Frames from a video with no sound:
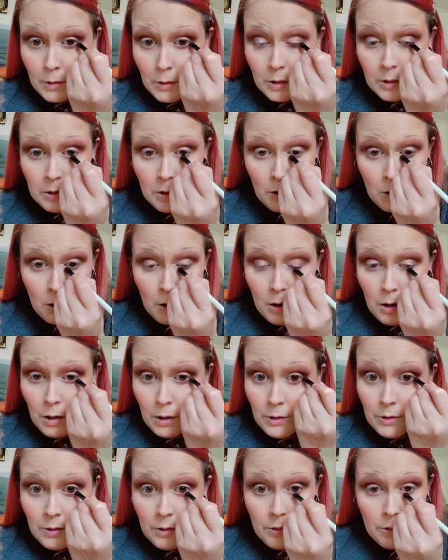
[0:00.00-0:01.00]

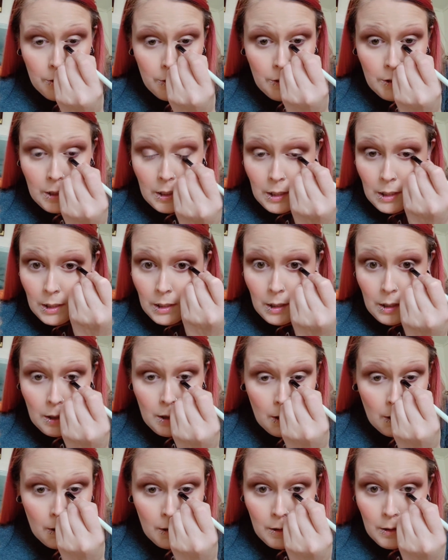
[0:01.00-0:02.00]
along the
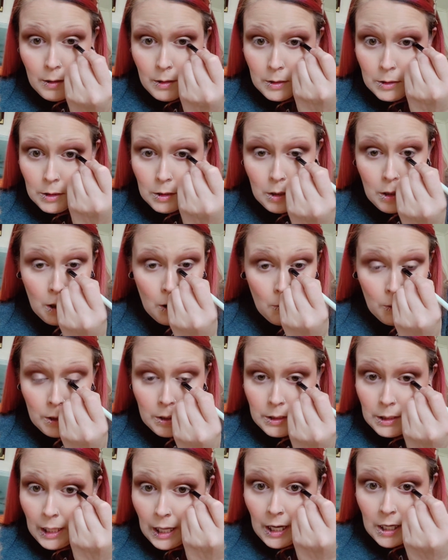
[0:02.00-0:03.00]

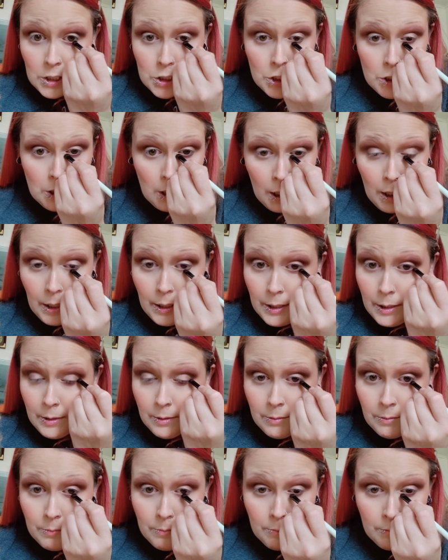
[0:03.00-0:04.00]
lower lash
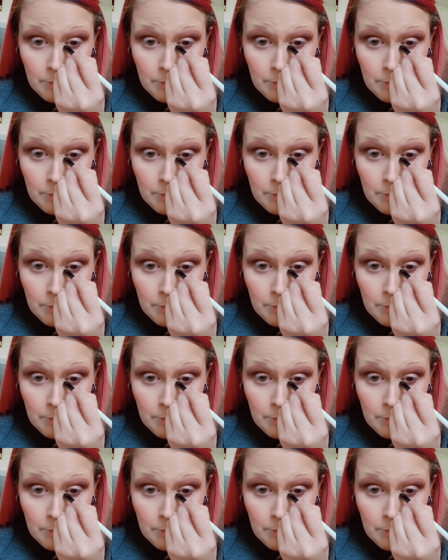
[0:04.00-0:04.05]
line.